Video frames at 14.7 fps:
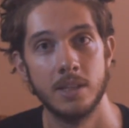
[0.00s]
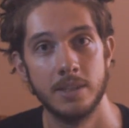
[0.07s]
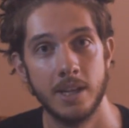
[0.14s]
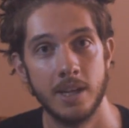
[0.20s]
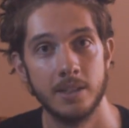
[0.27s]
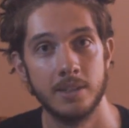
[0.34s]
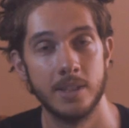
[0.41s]

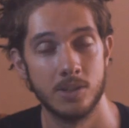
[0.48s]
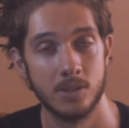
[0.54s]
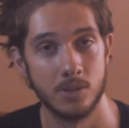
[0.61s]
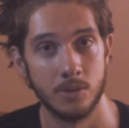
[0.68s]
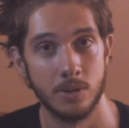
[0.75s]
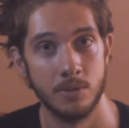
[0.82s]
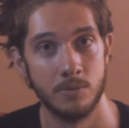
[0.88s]
that that
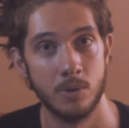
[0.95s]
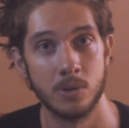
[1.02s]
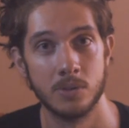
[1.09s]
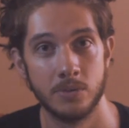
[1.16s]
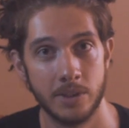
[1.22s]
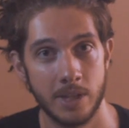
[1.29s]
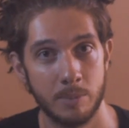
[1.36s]
story
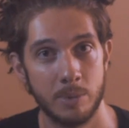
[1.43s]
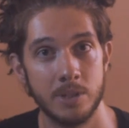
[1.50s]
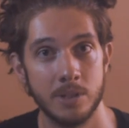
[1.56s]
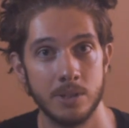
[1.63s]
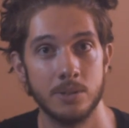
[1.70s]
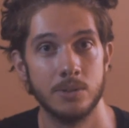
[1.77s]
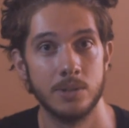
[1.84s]
evokes for that
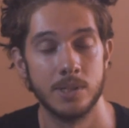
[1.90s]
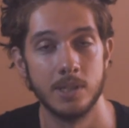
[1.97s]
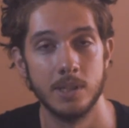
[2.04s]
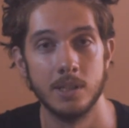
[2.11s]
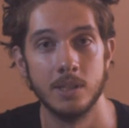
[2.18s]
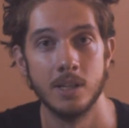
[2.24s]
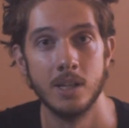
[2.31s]
particular
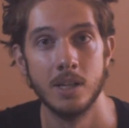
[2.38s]
scene.